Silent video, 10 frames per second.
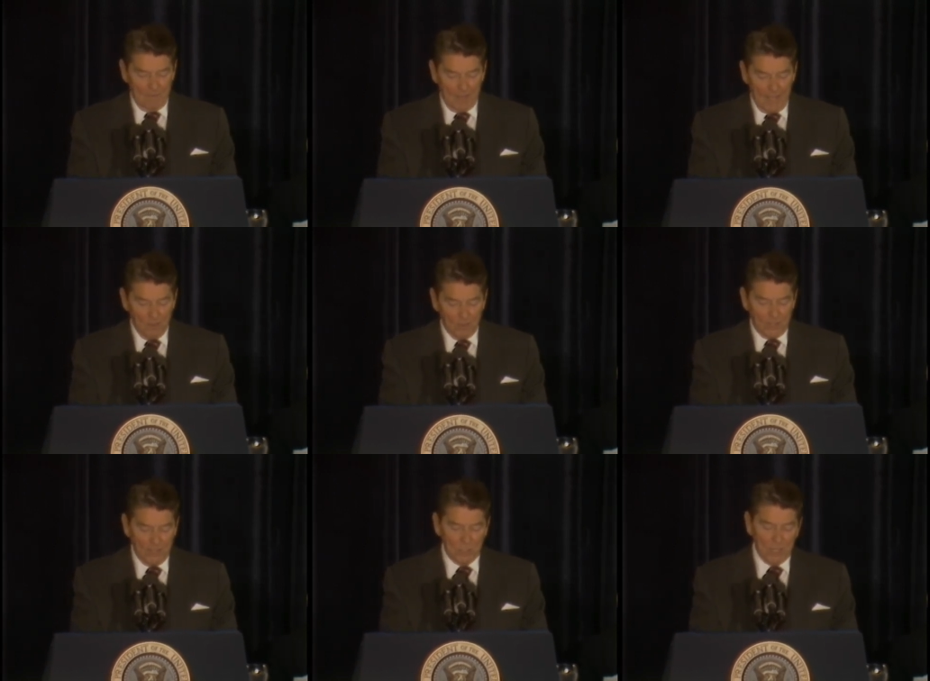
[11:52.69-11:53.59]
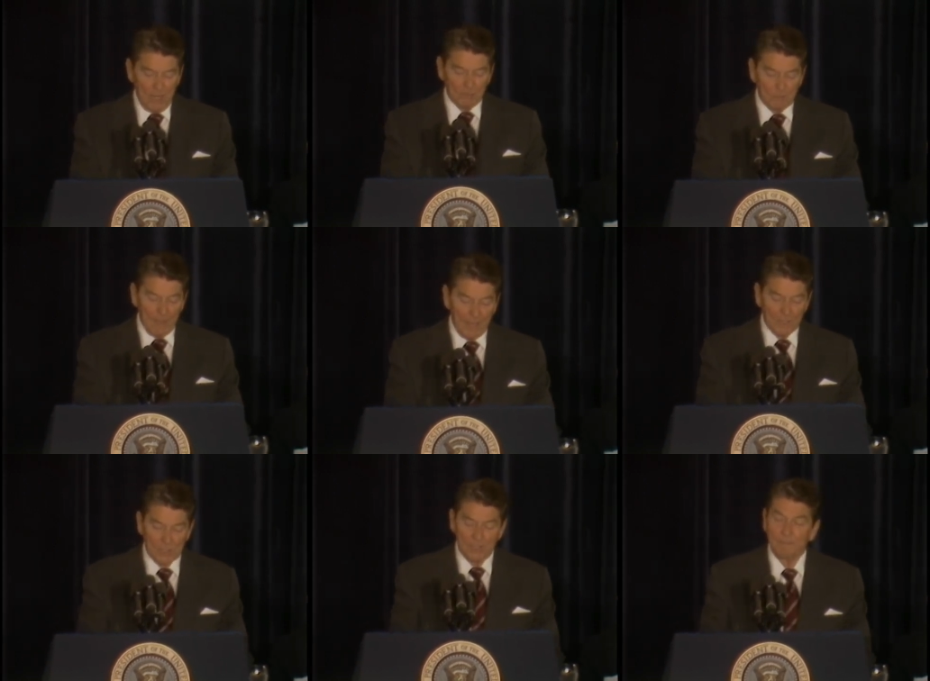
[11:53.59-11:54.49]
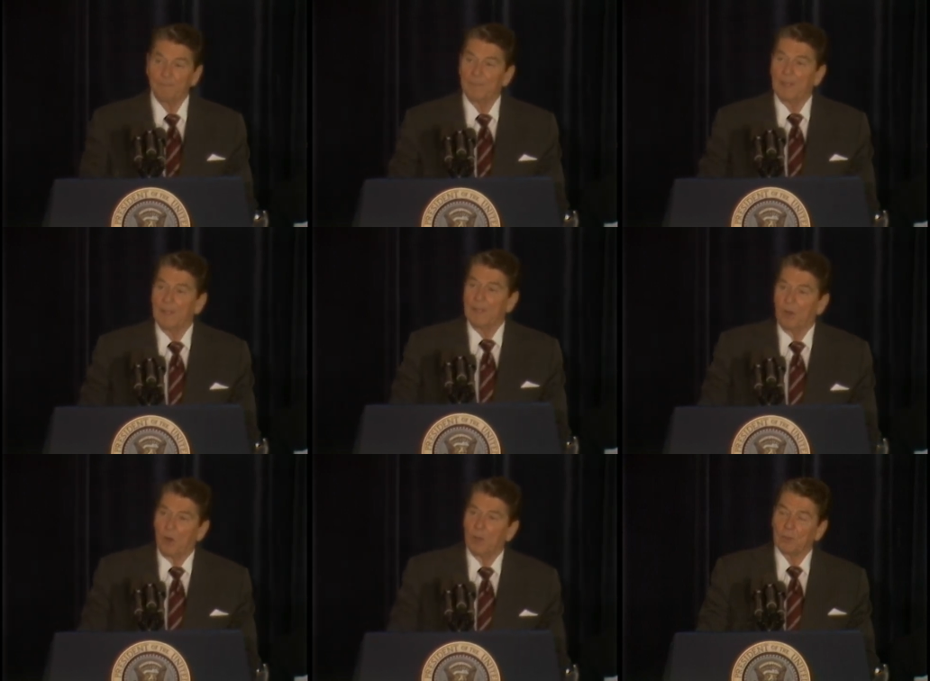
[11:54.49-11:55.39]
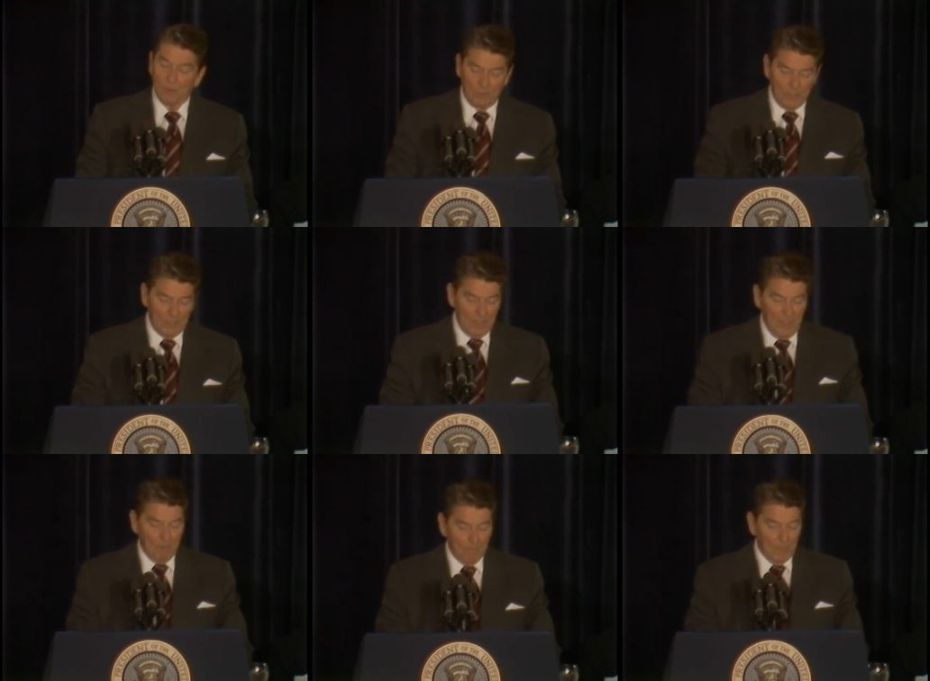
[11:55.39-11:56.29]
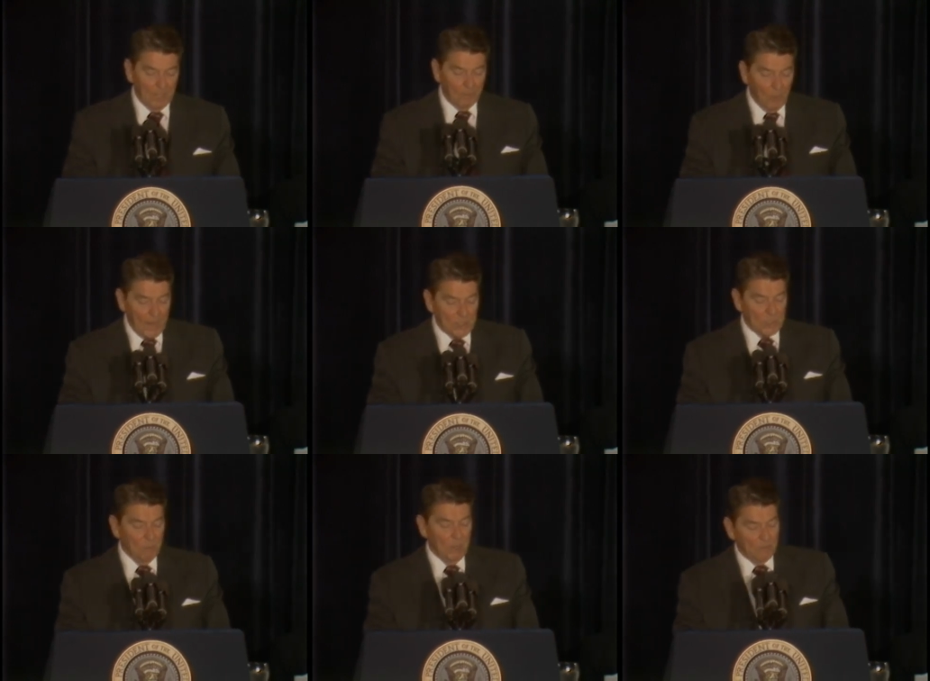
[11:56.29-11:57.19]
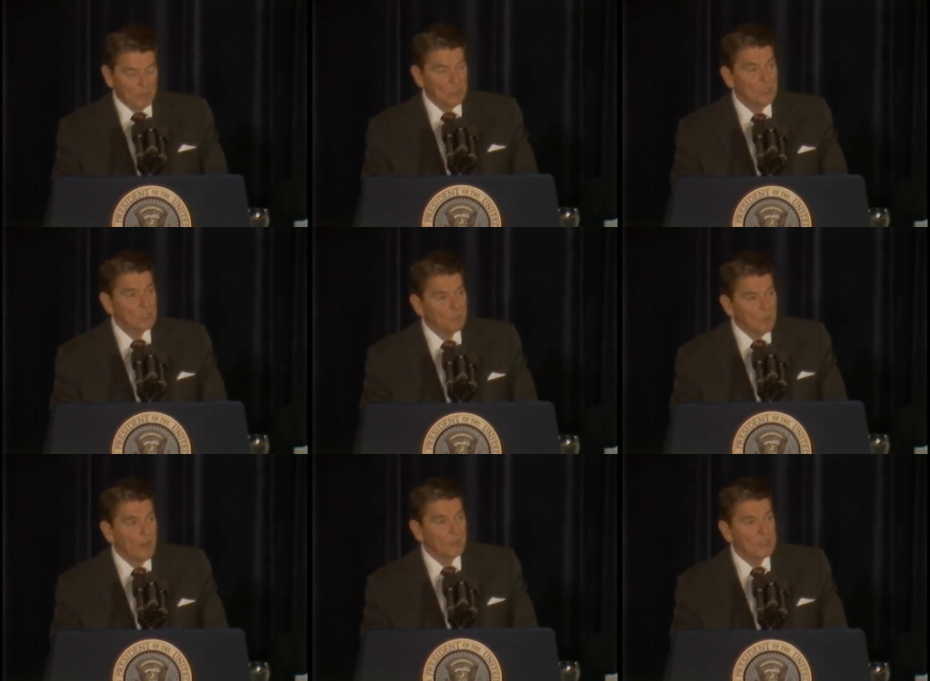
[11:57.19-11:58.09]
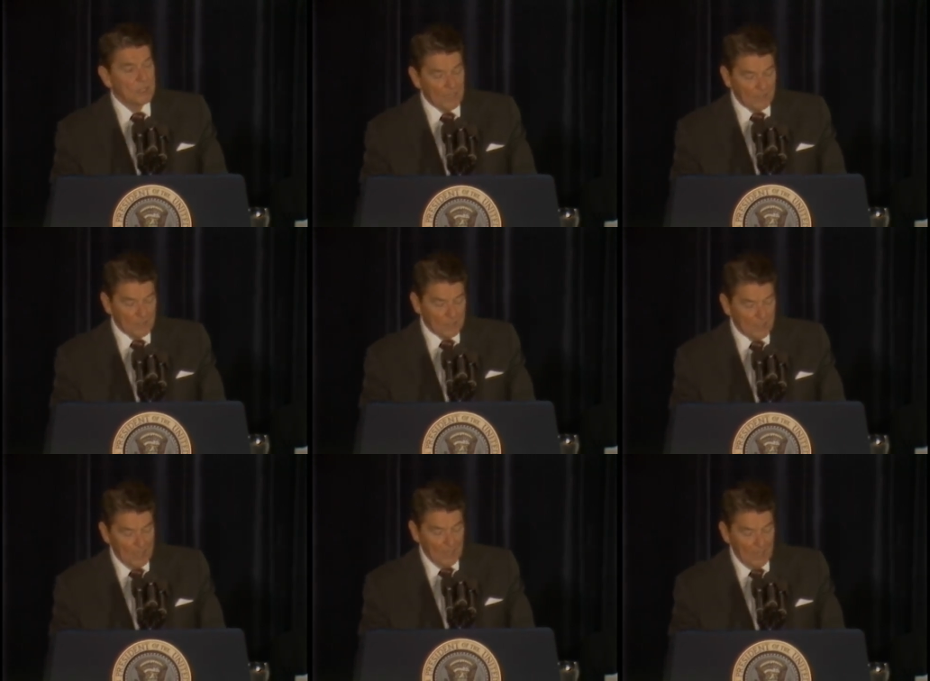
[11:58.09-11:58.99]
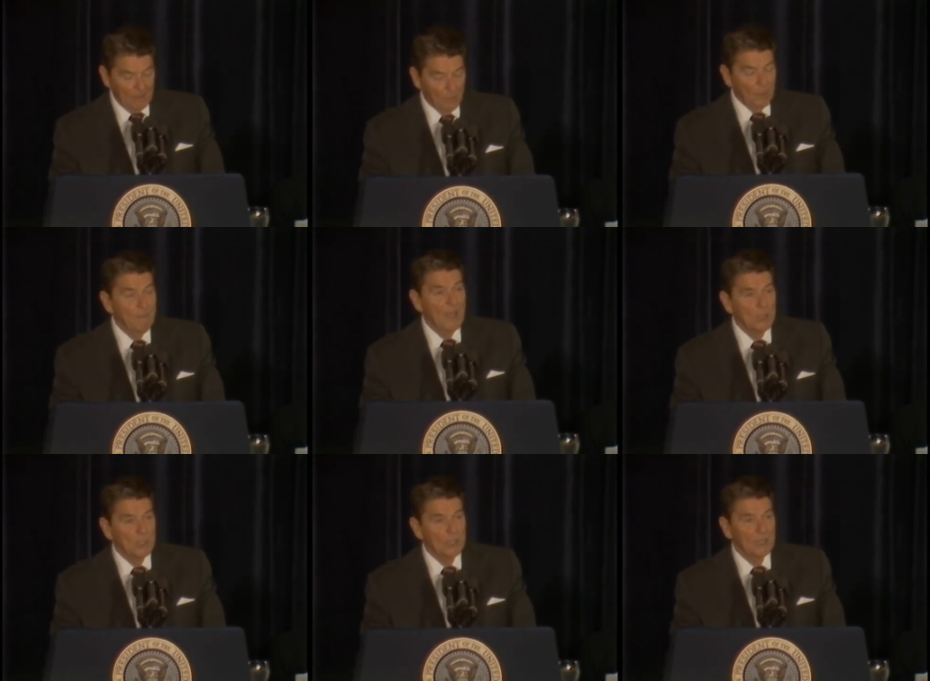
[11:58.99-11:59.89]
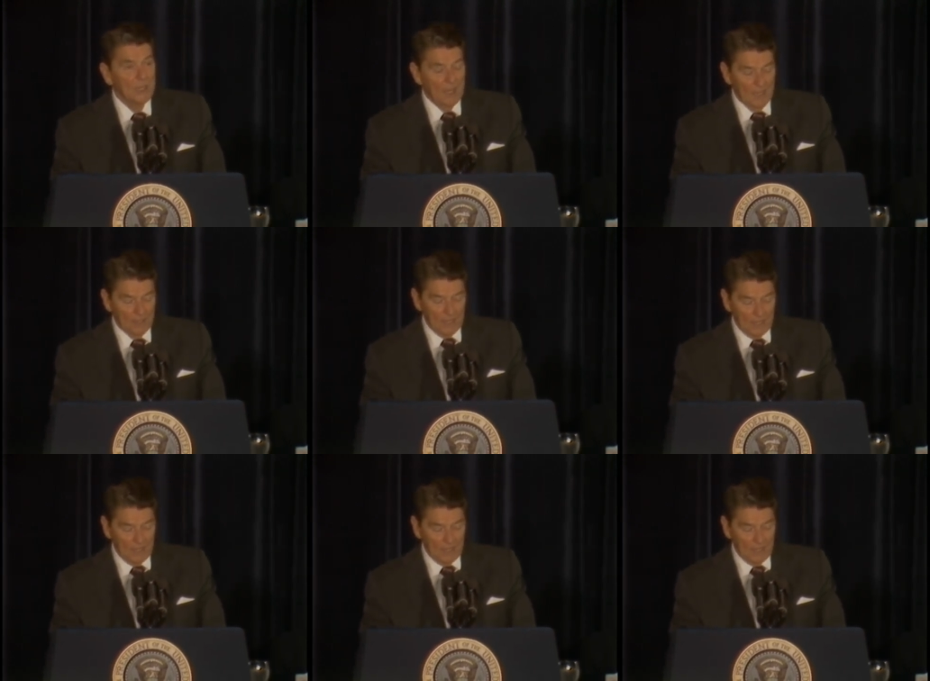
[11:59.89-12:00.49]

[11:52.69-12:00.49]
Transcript: Well, I don't think James Madison, author of the Bill of Rights and one of Virginia's proudest sons, ever imagined that